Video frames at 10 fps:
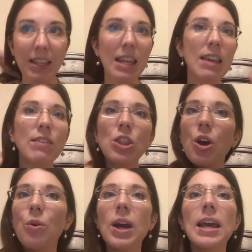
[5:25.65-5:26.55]
even
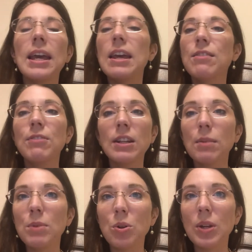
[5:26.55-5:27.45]
though infant
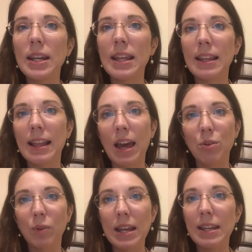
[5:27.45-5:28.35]
communion in the
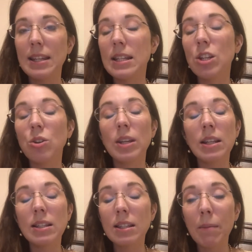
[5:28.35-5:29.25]
Latin Rite continued
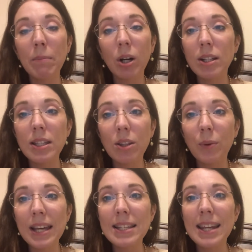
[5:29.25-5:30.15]
in some parts in the
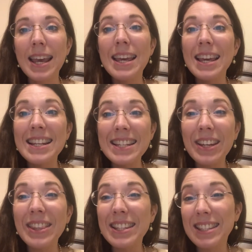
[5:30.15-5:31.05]
West
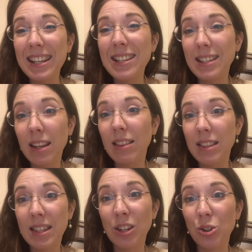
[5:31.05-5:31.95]
until the 16th
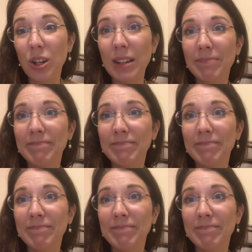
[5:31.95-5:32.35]
century.